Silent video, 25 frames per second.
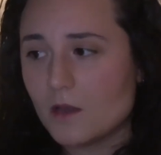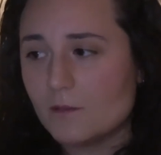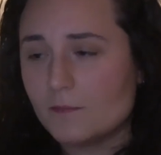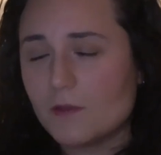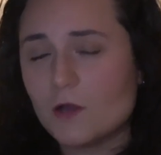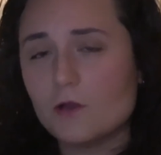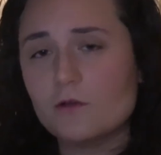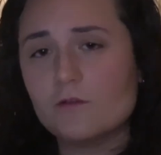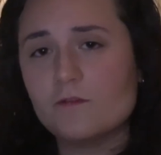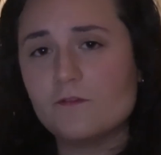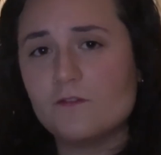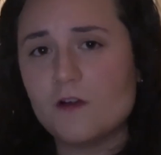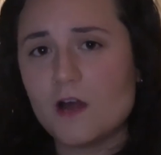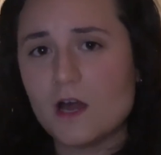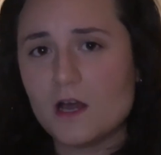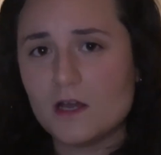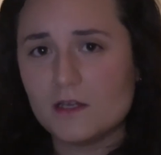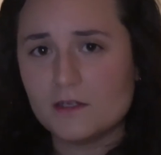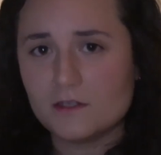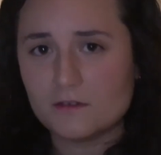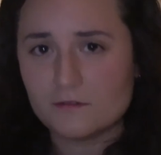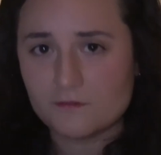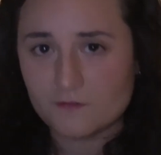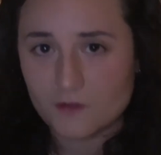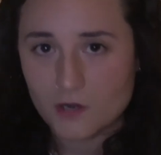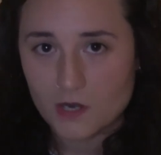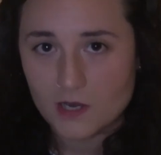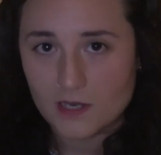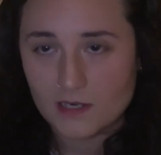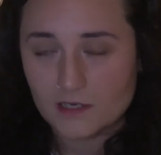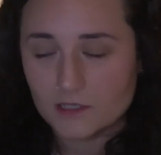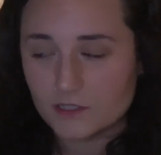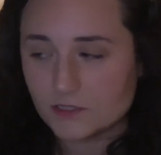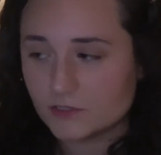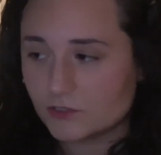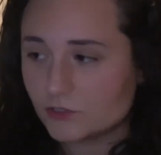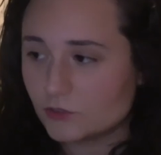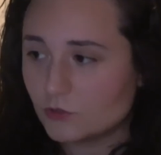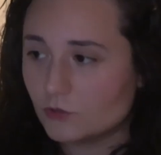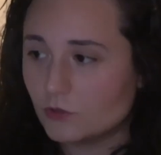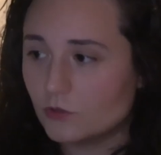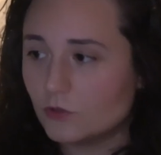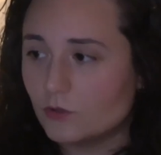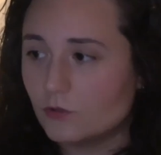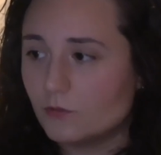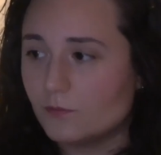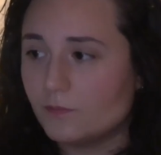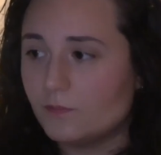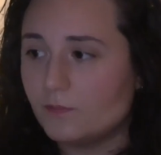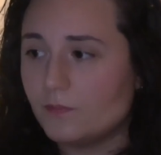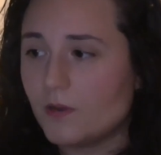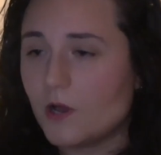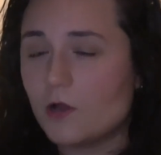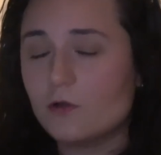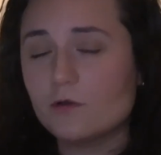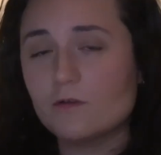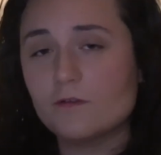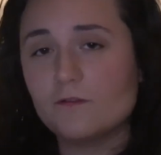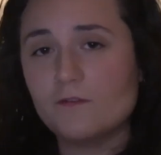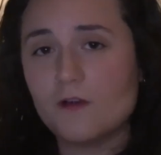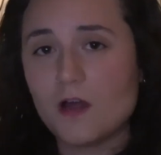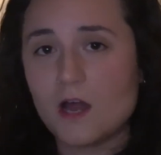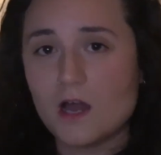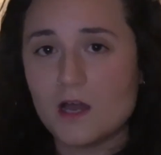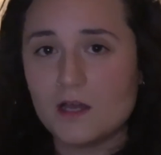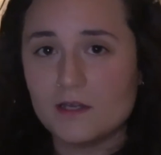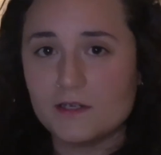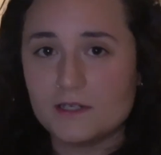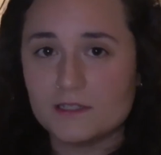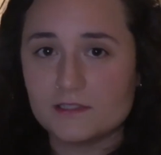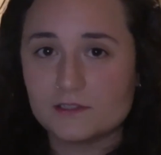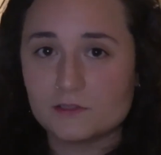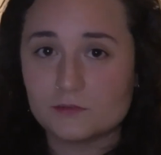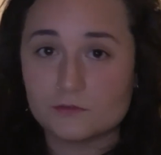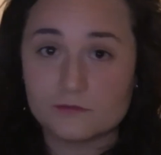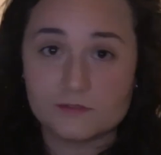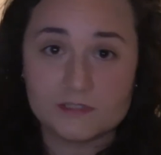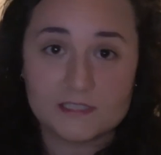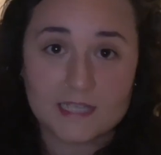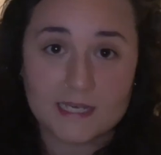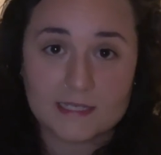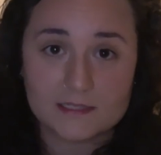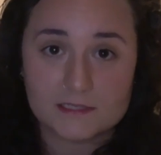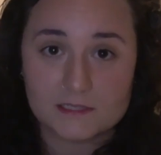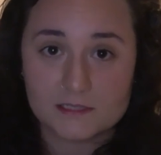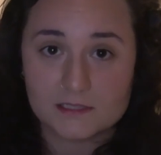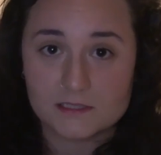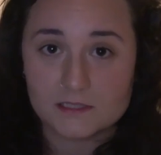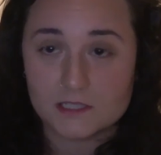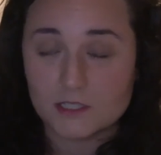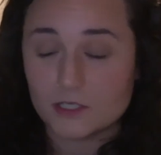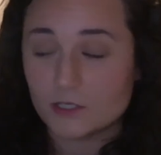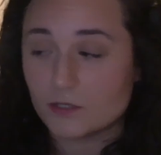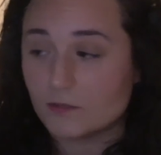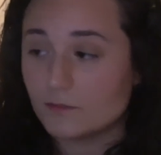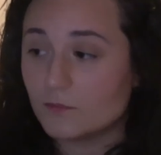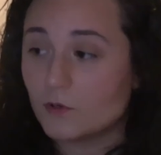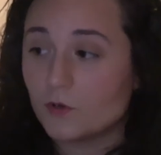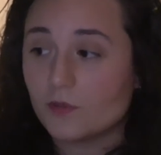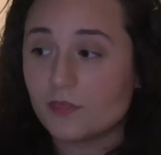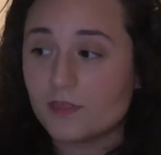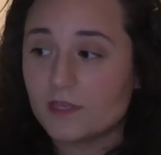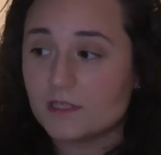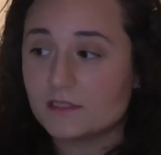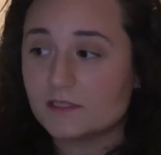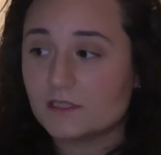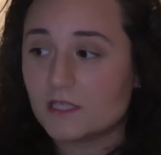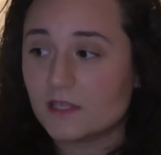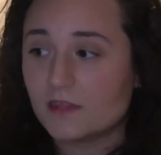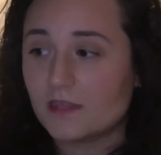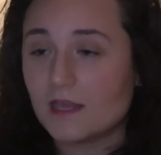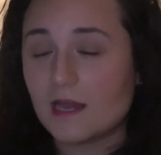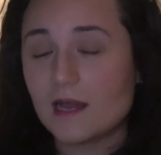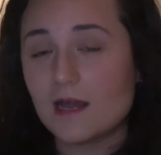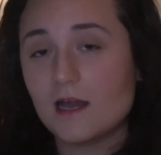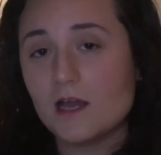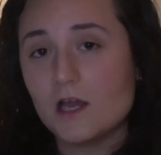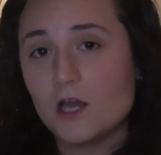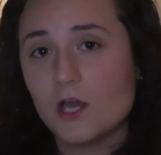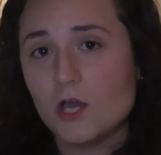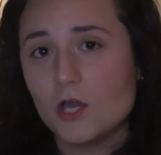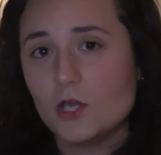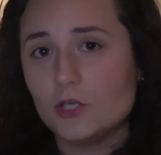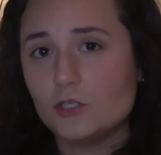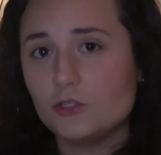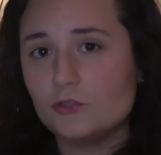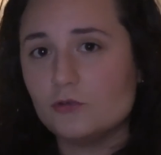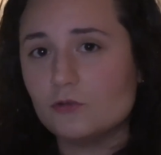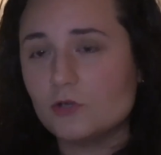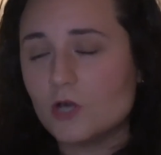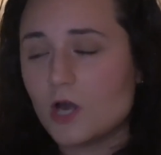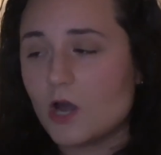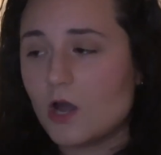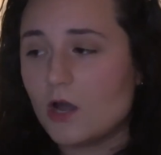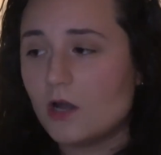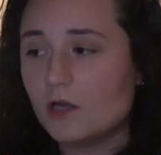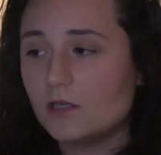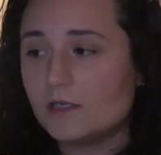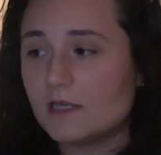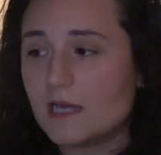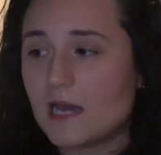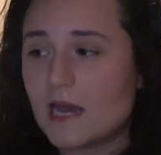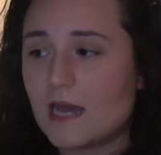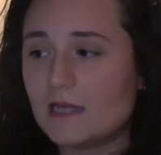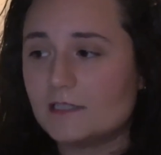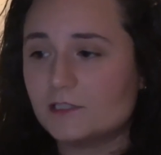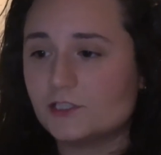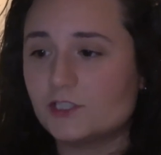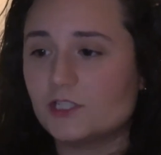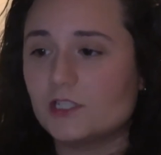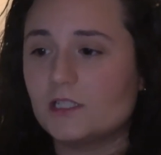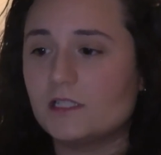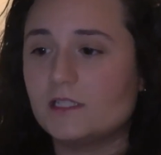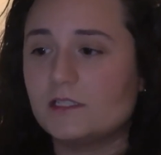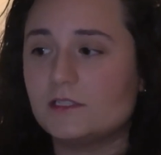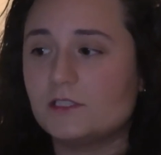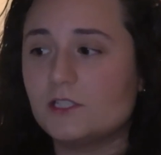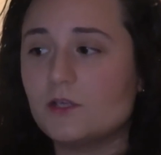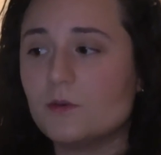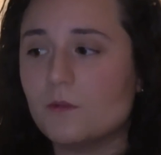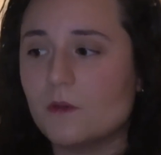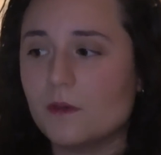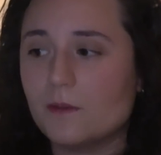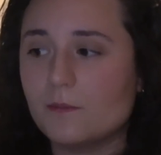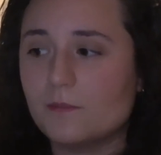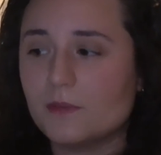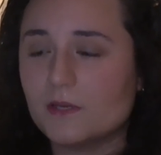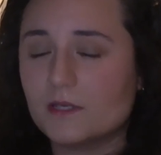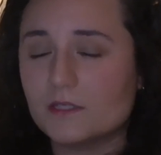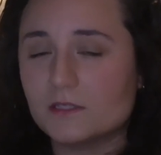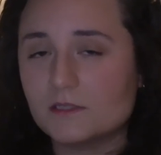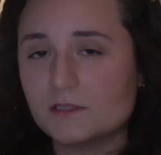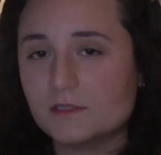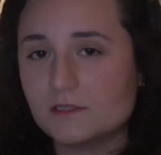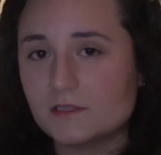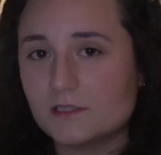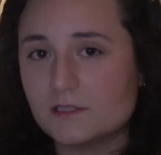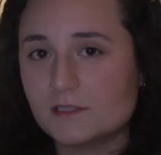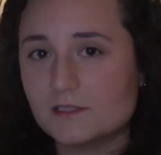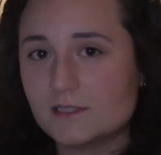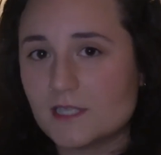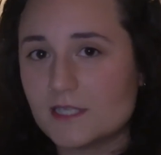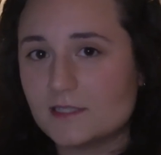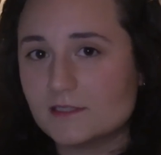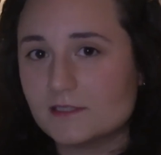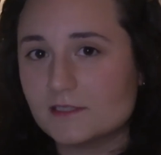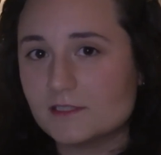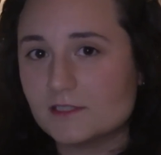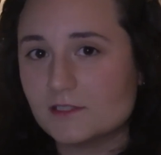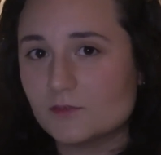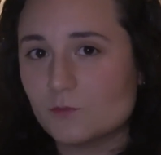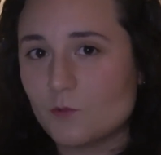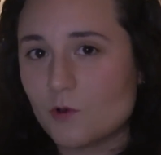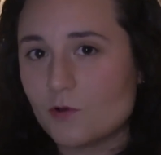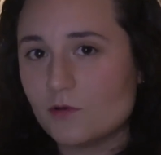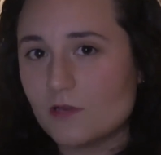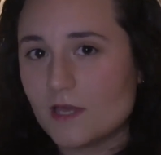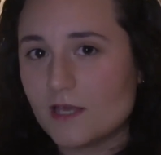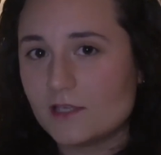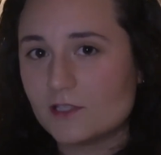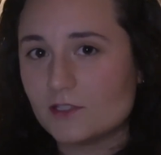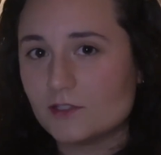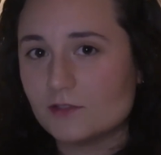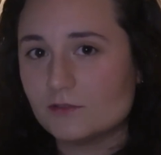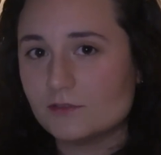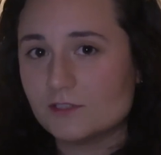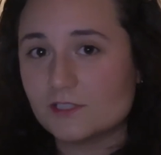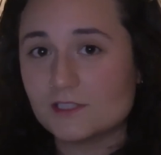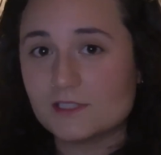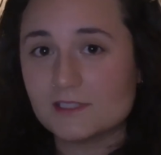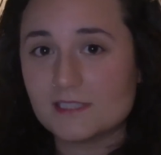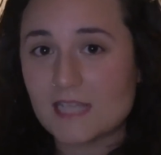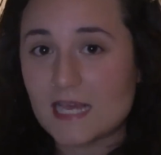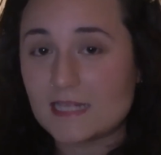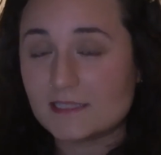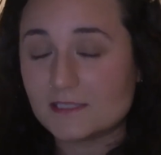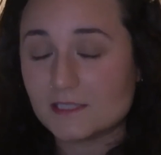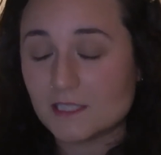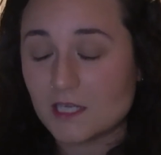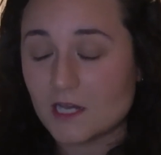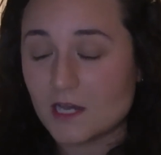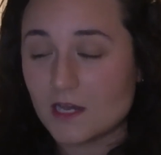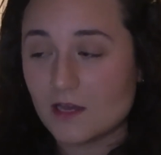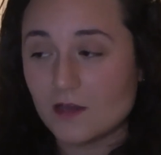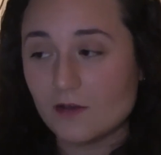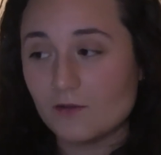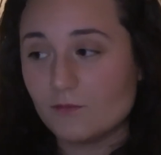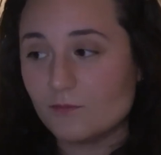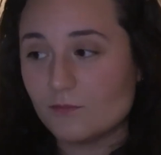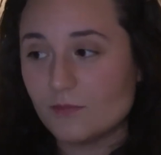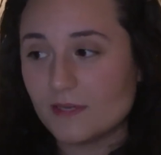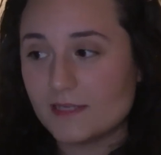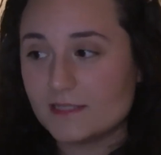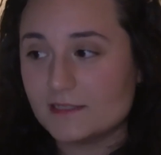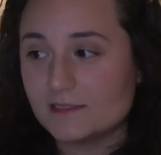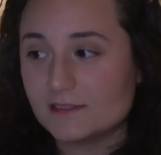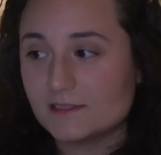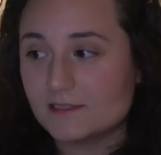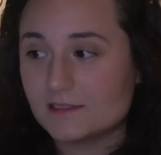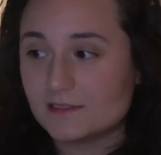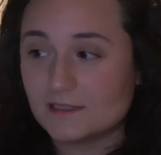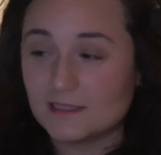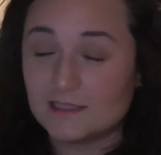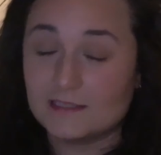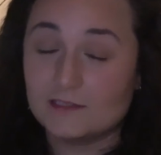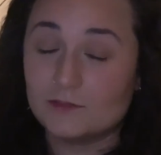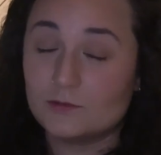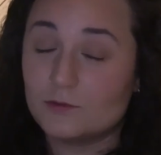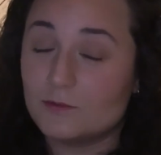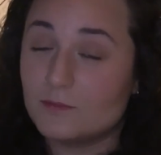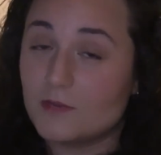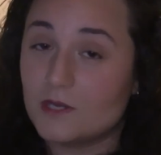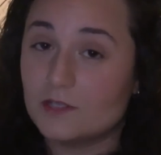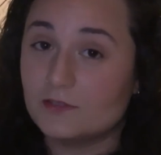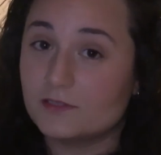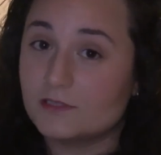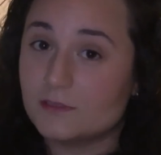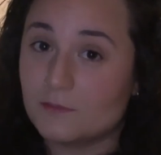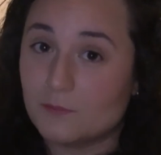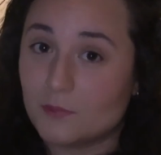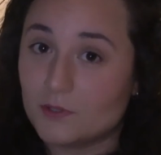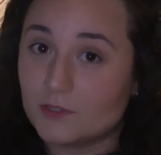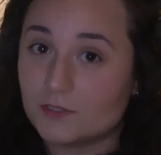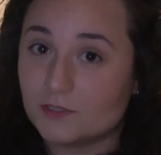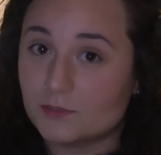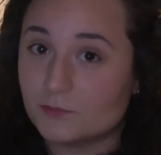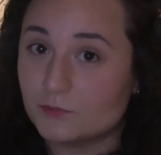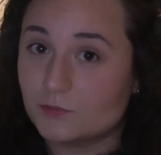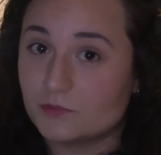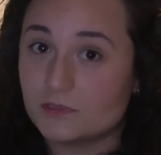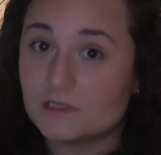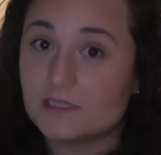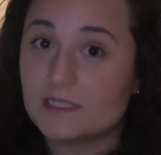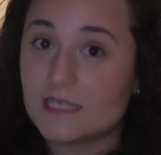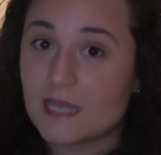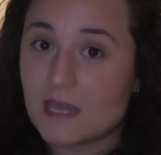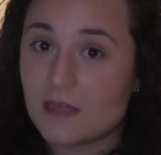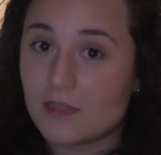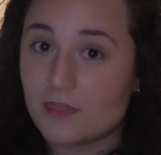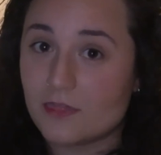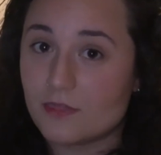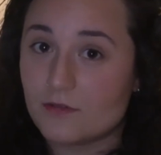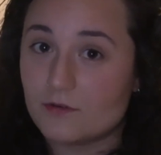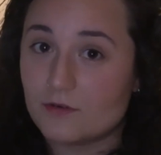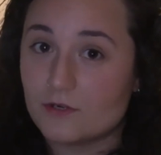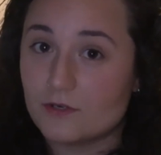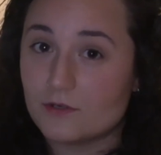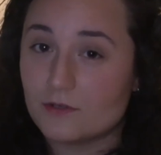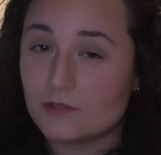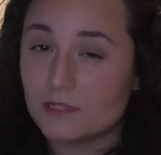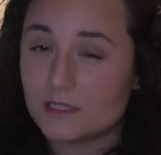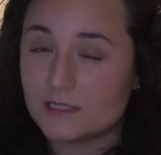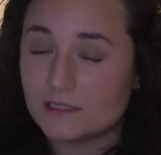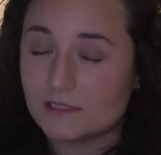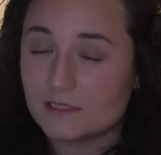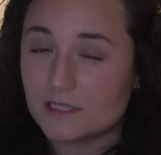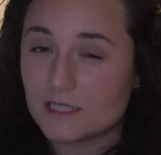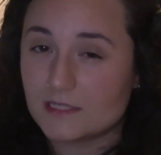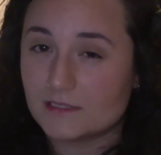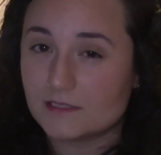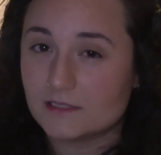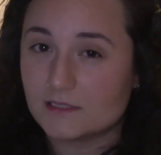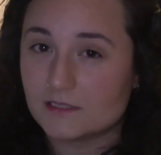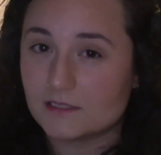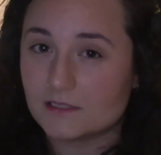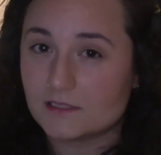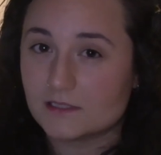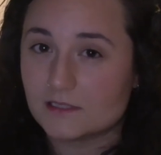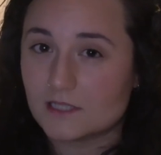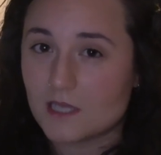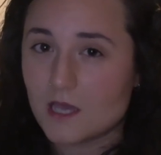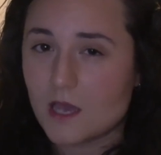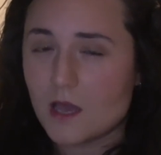poke fun at violence or poke fun at sort of sexism or things like that, you can't actually do it because the censors won't let you. So satire is almost impossible to get through these censors.